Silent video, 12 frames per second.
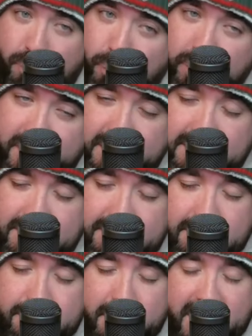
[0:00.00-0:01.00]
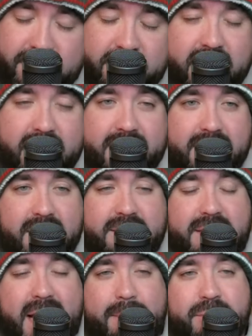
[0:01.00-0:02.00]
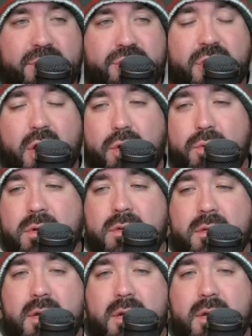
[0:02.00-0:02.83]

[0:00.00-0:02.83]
We mentioned it at the top of the show.